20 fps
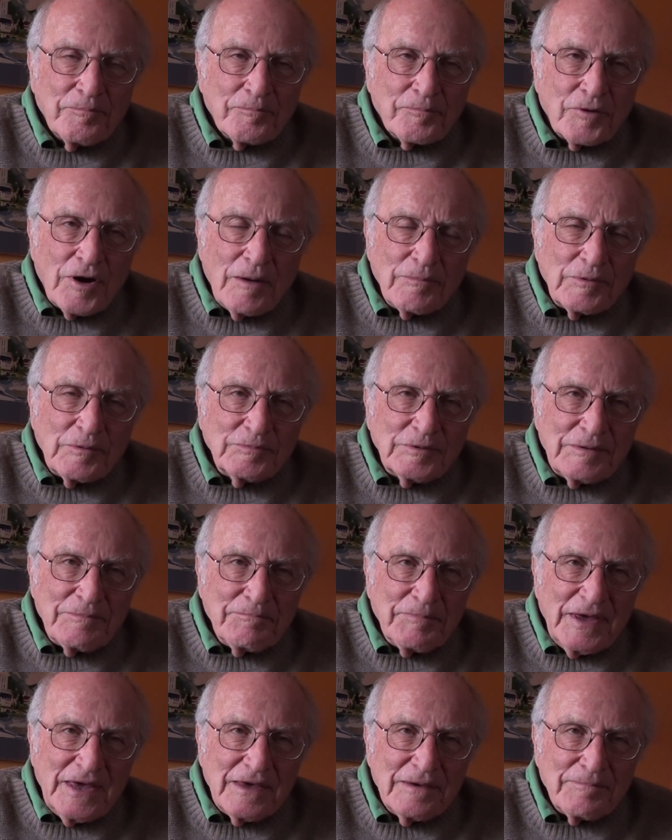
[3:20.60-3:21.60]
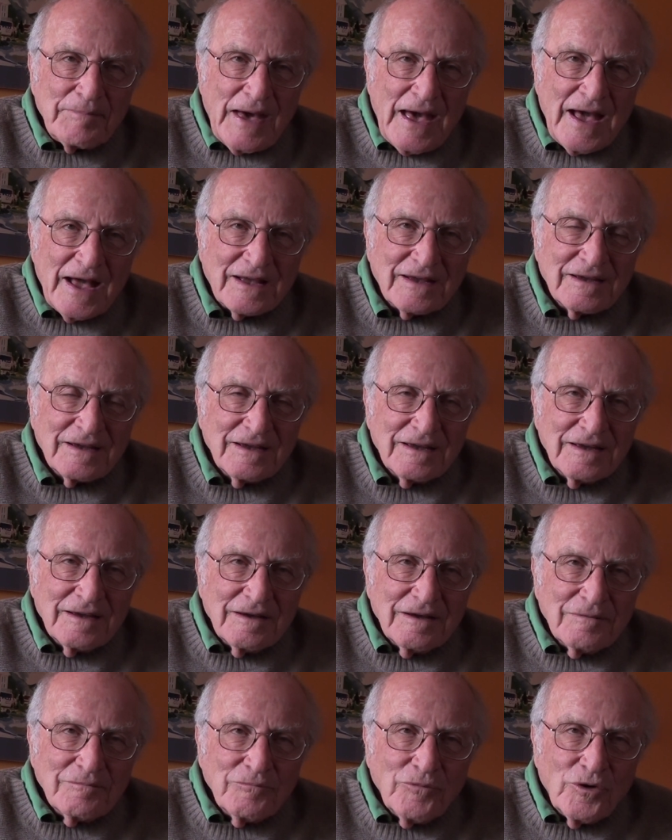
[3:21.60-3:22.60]
probably piggyback
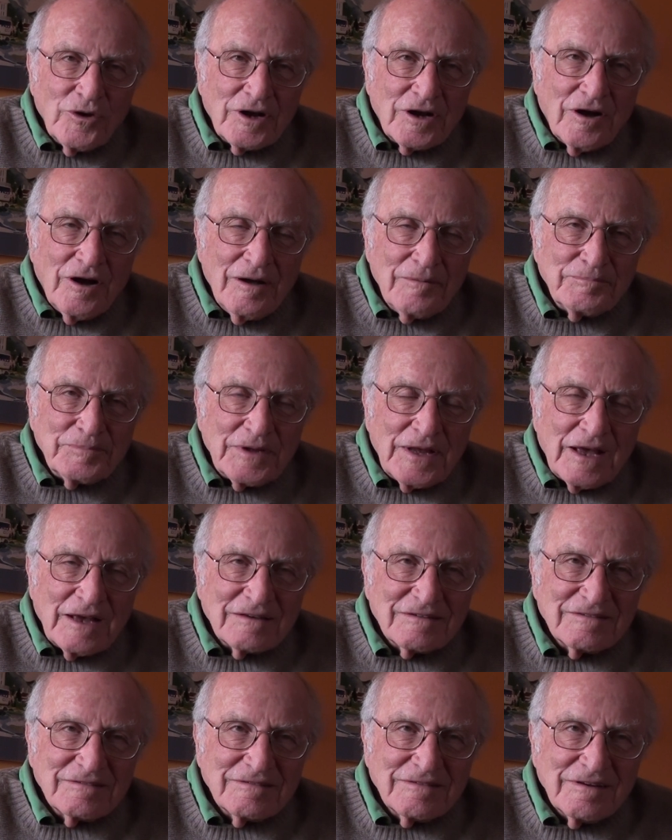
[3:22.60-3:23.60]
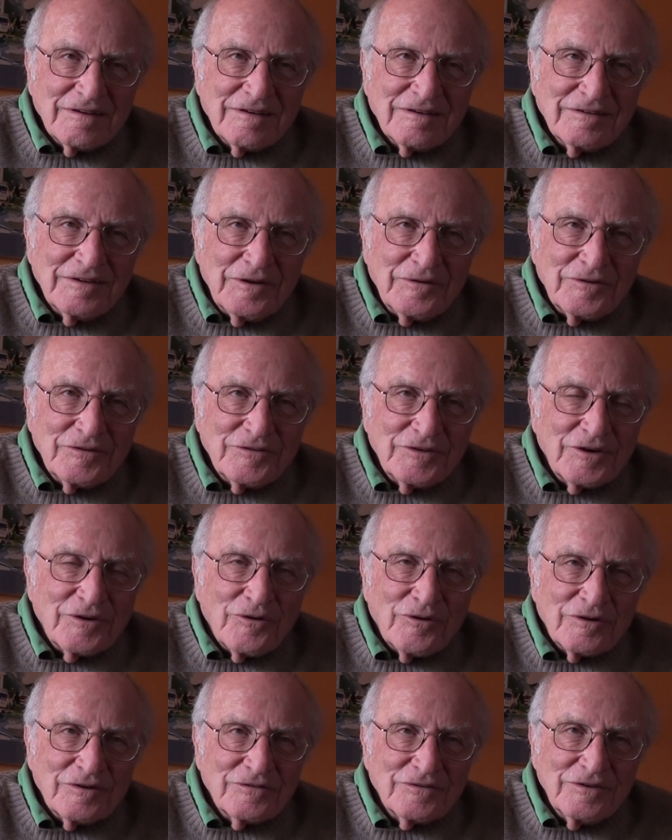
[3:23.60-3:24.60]
more complex literacy
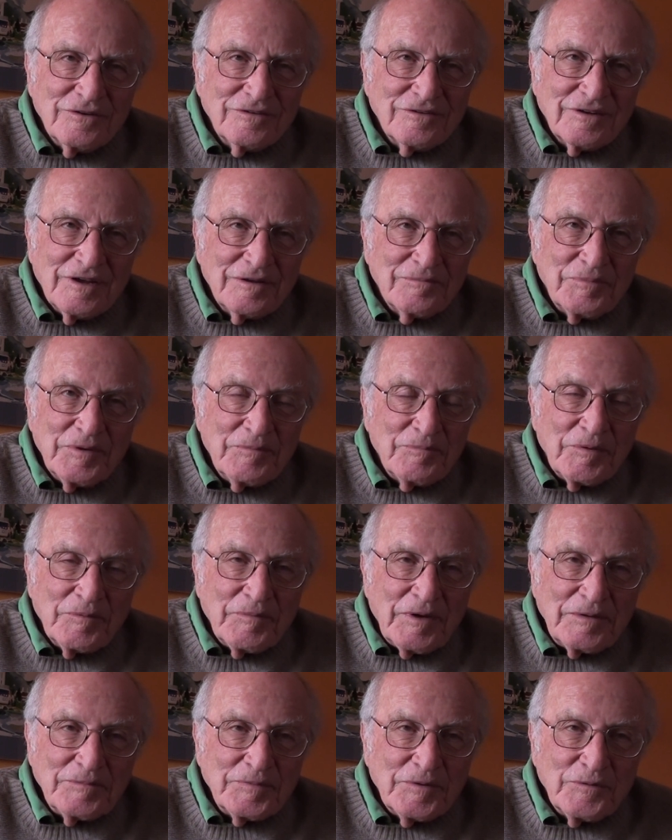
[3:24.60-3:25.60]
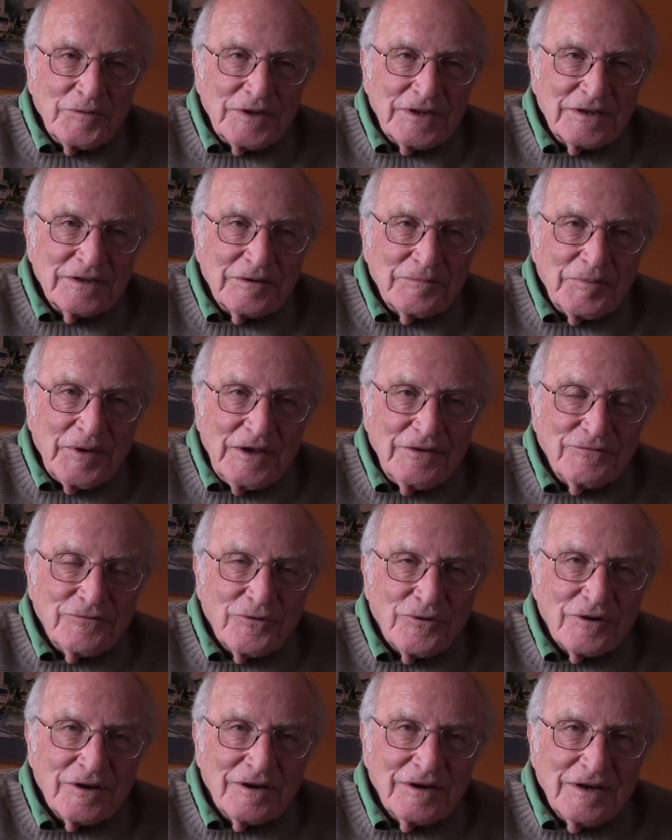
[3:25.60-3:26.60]
courses that people might be willing to pay
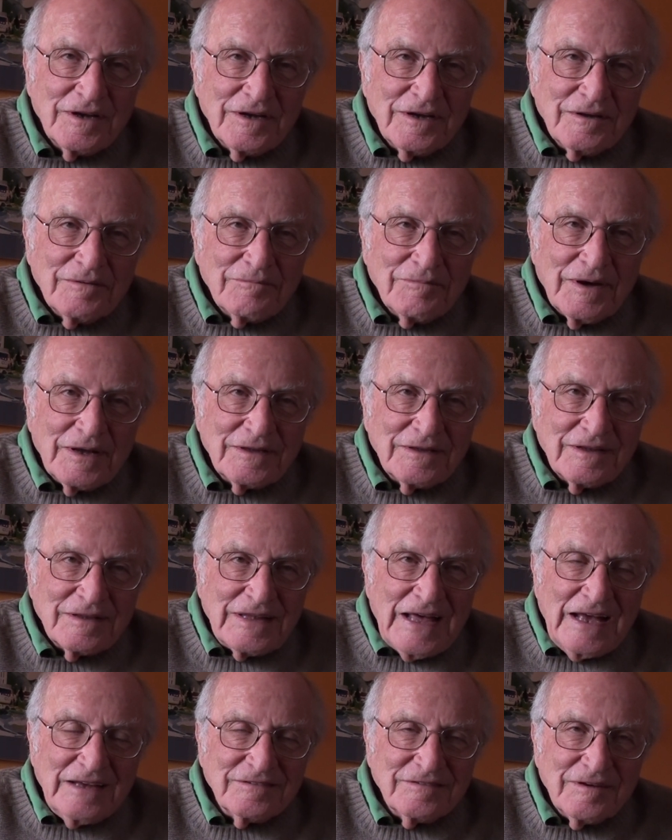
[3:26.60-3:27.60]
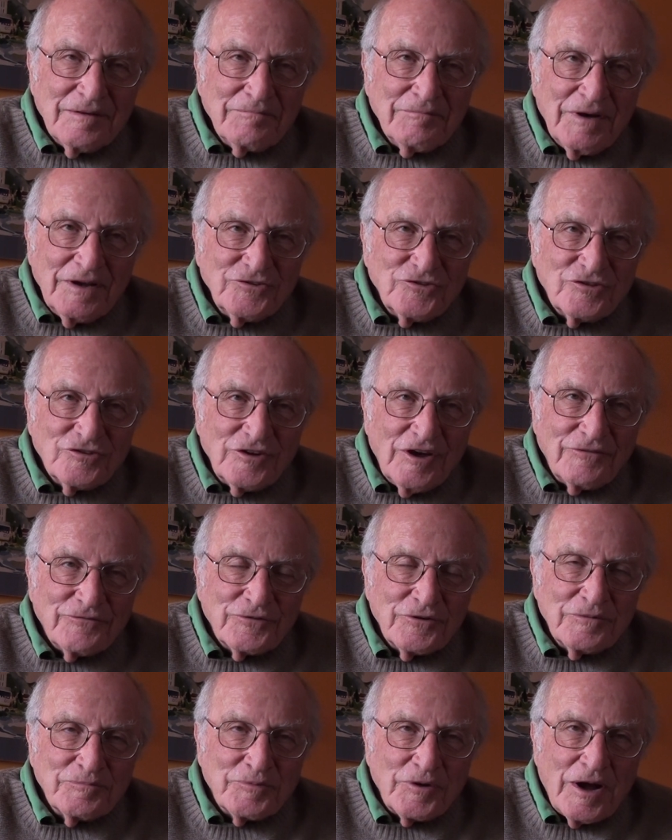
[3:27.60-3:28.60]
for. But that's a much
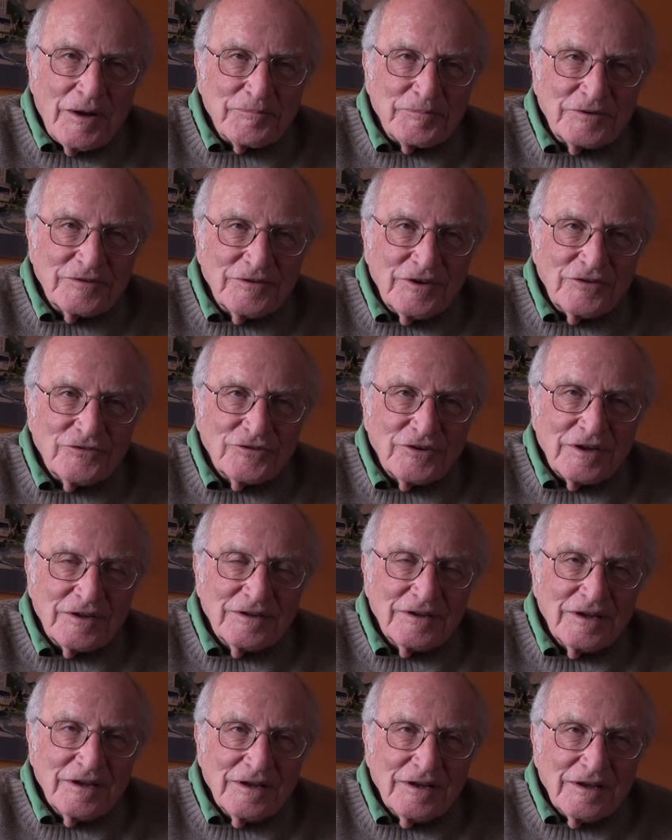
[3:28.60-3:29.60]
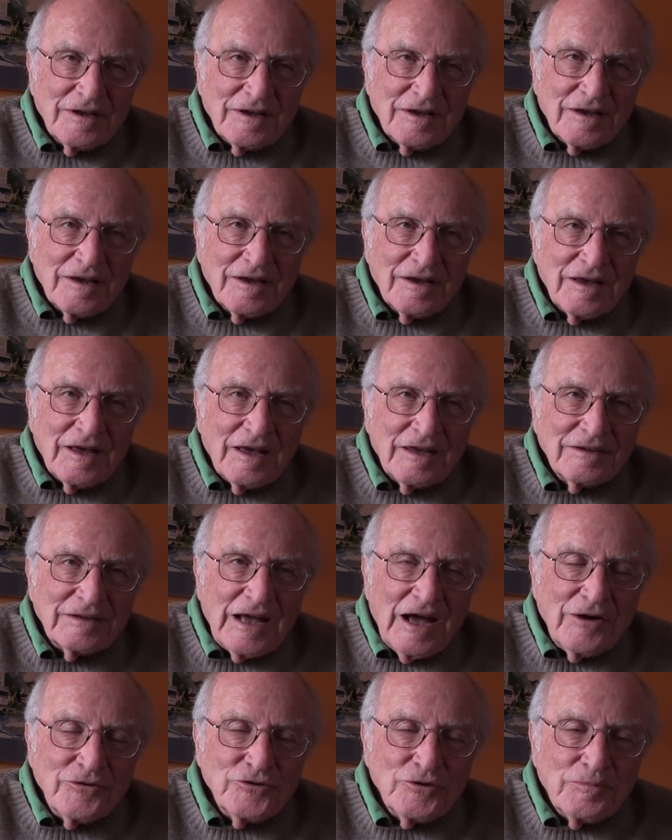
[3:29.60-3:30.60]
tougher proposition, and
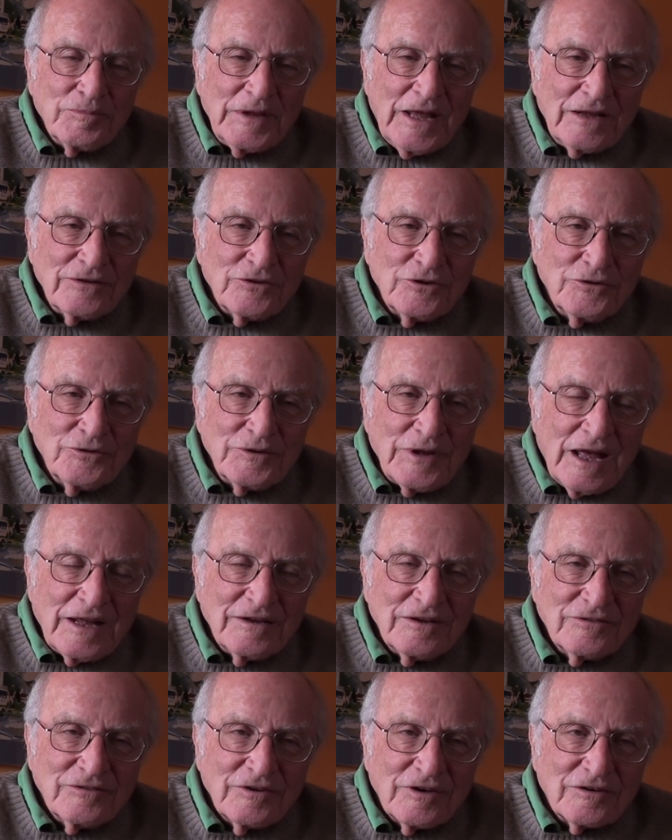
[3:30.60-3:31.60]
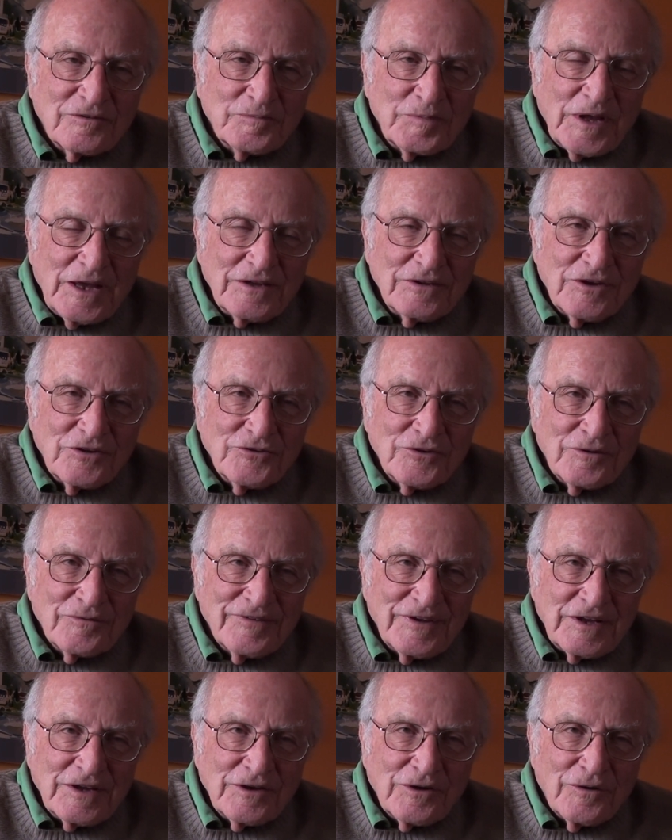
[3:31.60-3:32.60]
how you plan to do that isn't explained in your
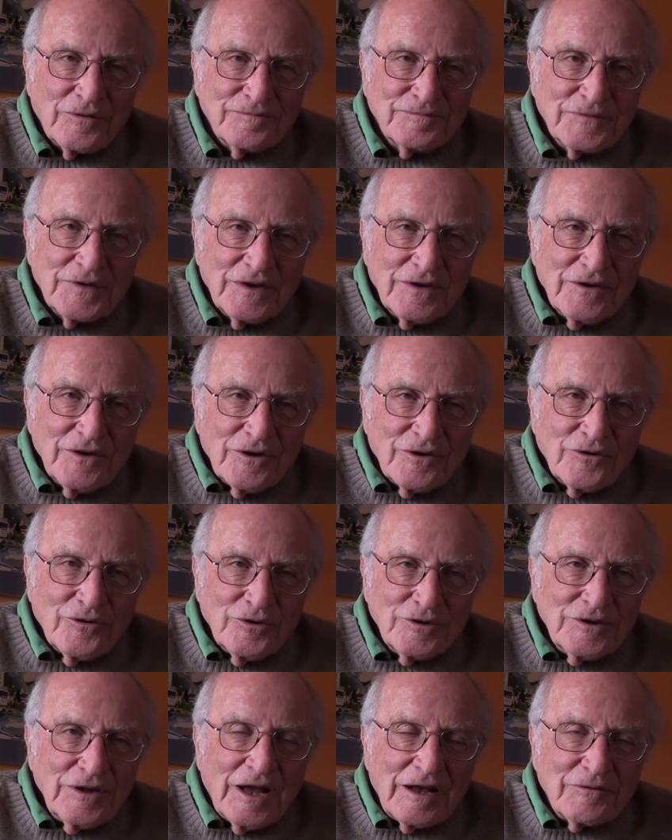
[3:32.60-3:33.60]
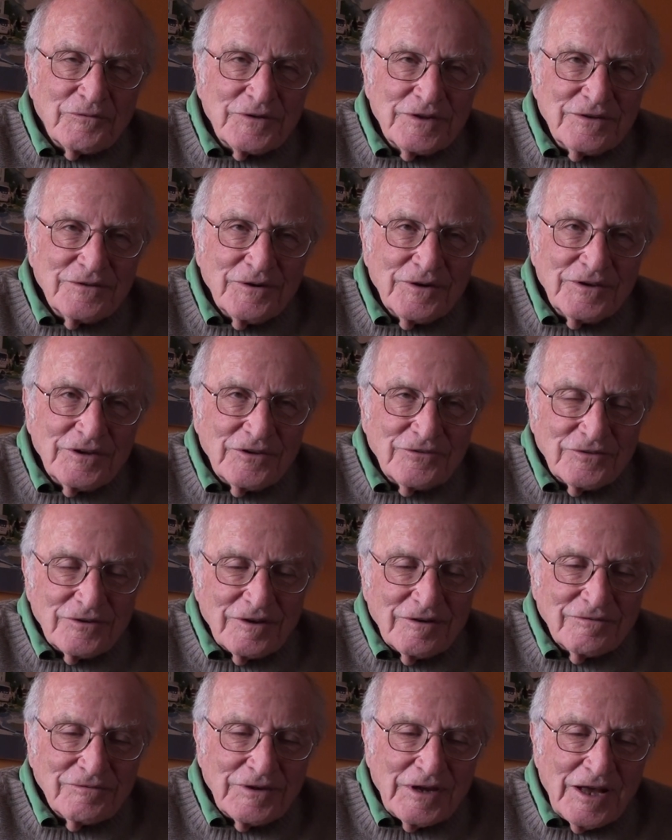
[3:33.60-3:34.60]
video. Good luck with your
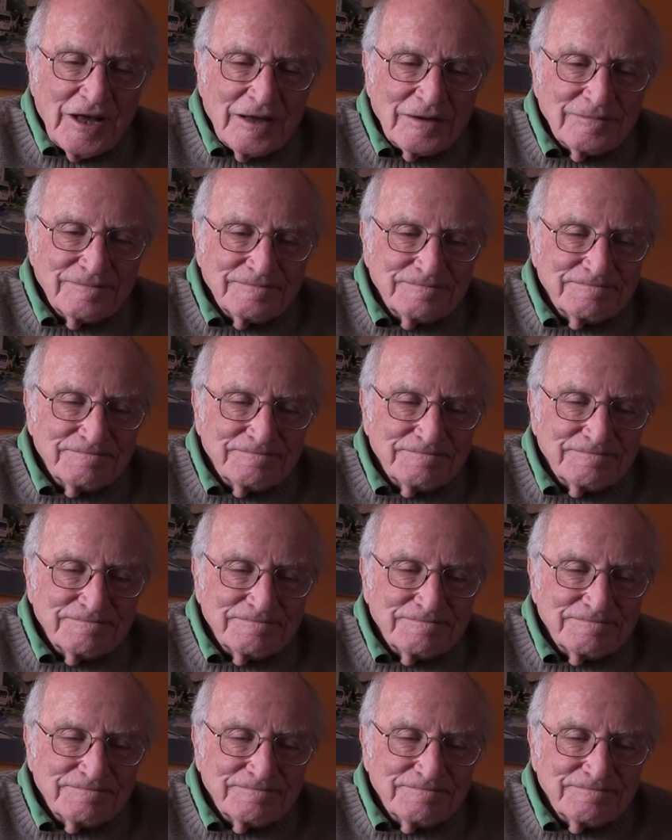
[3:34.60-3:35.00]
initiative, Rehan.